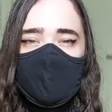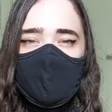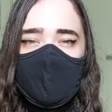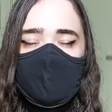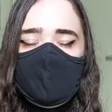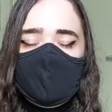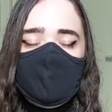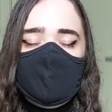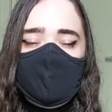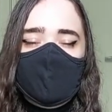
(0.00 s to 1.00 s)
but I
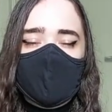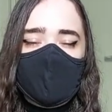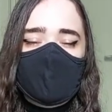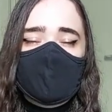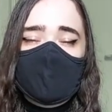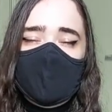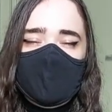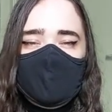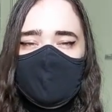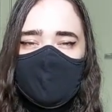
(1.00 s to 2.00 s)
just don't have the
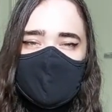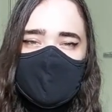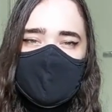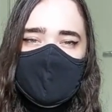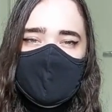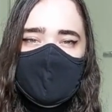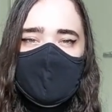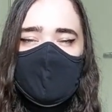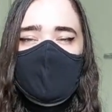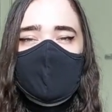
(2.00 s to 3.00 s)
energy,
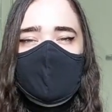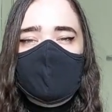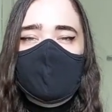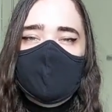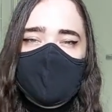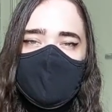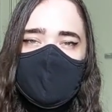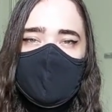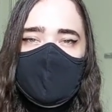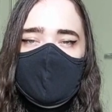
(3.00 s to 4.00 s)
which is really
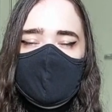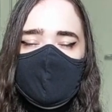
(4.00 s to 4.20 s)
upsetting.